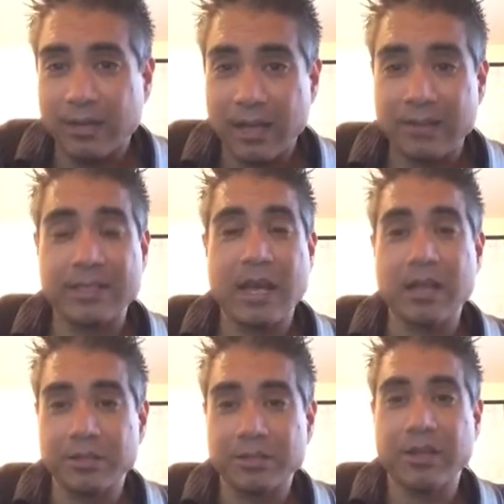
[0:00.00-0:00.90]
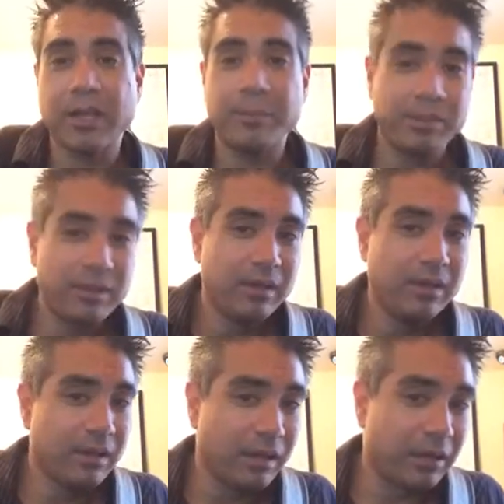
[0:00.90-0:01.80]
how to dial in your amp
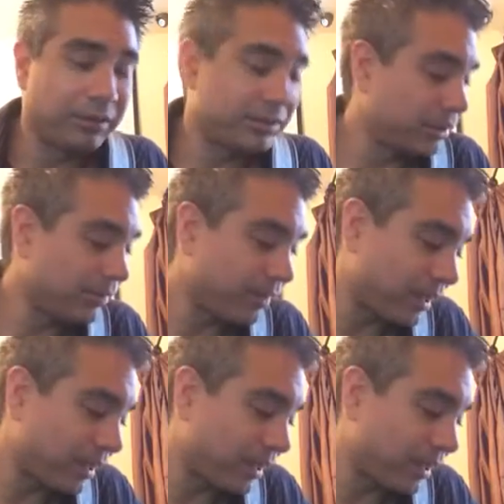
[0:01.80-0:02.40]
and all this stuff.